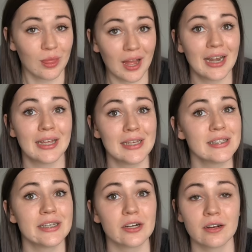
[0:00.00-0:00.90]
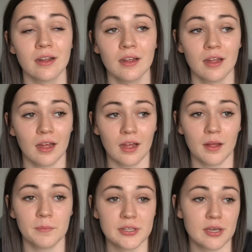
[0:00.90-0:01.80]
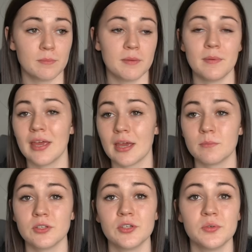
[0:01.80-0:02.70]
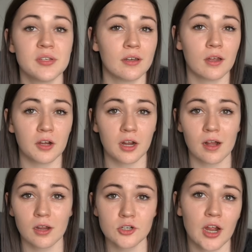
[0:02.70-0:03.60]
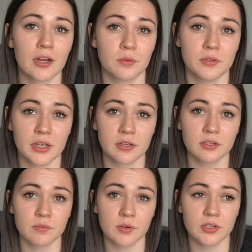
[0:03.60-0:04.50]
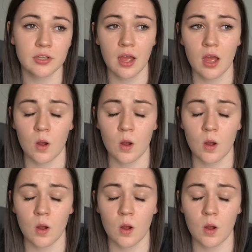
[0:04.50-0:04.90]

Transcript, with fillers: lot easier. Um, this could be being able to send out a contract through Salesforce,